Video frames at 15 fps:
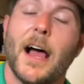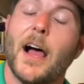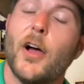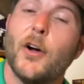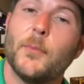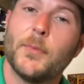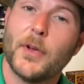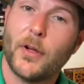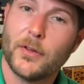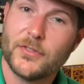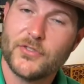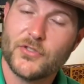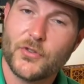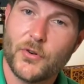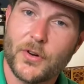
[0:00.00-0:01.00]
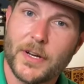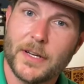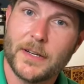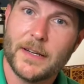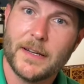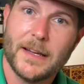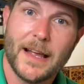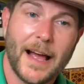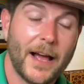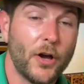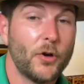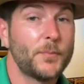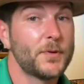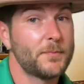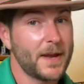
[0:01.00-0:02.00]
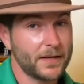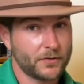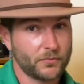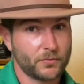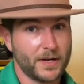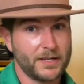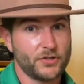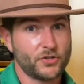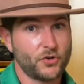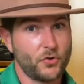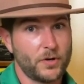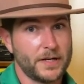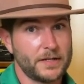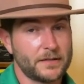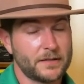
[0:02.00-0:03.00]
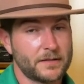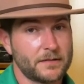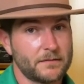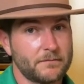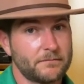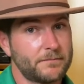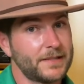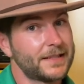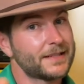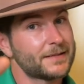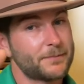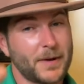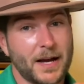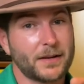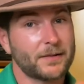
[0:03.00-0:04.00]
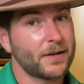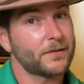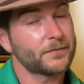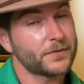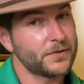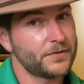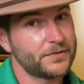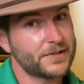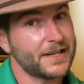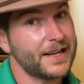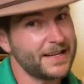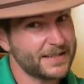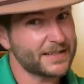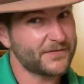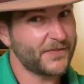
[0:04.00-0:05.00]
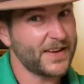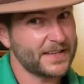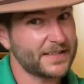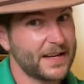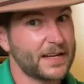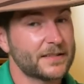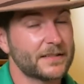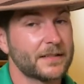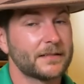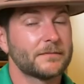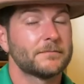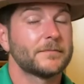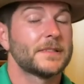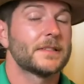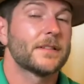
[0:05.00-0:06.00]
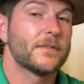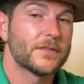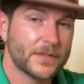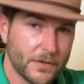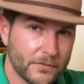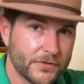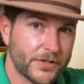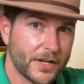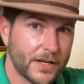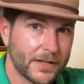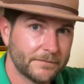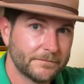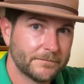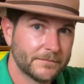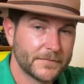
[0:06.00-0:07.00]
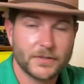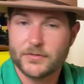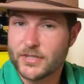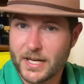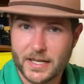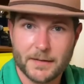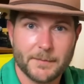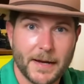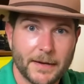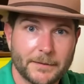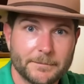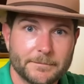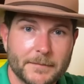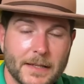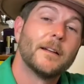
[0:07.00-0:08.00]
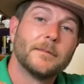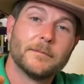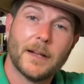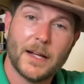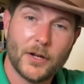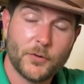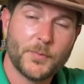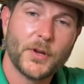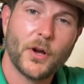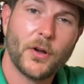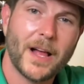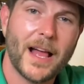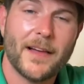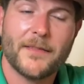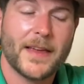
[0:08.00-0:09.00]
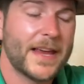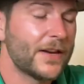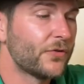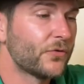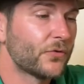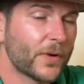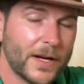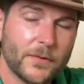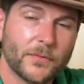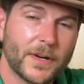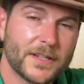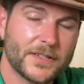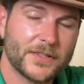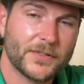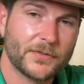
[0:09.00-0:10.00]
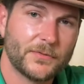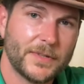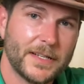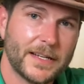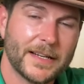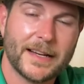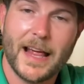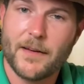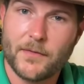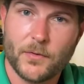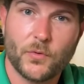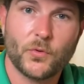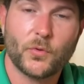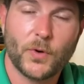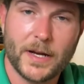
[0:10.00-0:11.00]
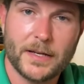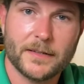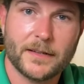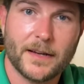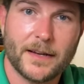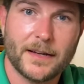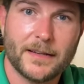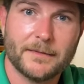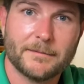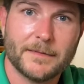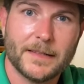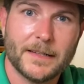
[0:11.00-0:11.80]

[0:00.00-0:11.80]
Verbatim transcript: I hope you all enjoyed. I hope you make the right choice because Baccarat Rouge is fantastic, but so is Oakcha. So check them out. I hope you all have a great rest of your weekend. Have a great night.